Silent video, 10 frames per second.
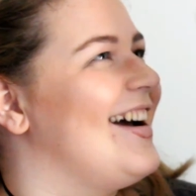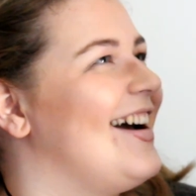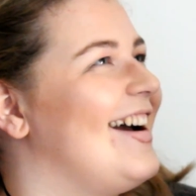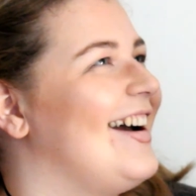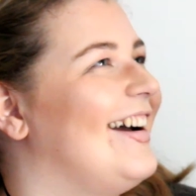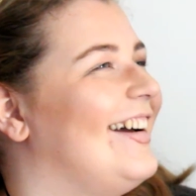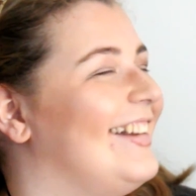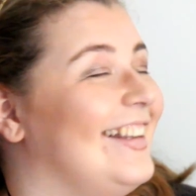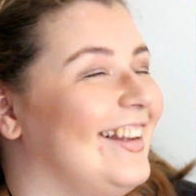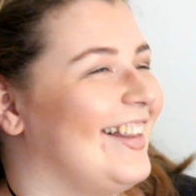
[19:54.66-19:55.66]
What?
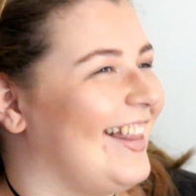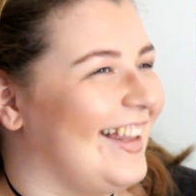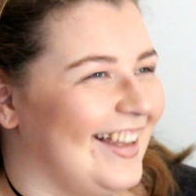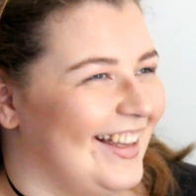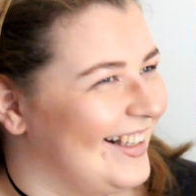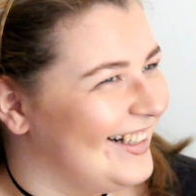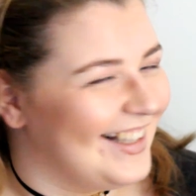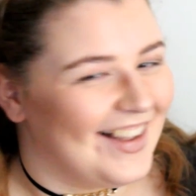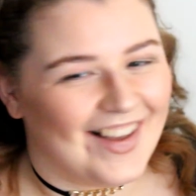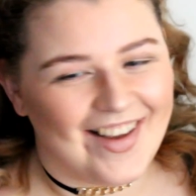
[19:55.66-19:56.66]
I'm going to
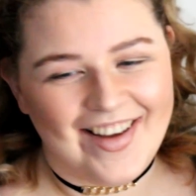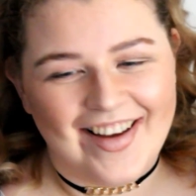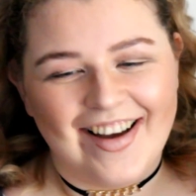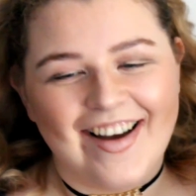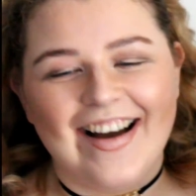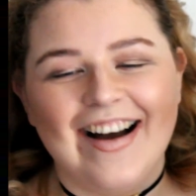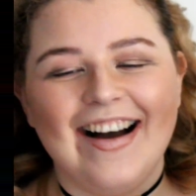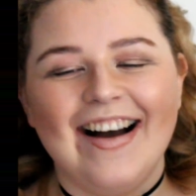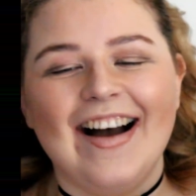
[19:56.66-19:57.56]
leave it like that if you keep laughing.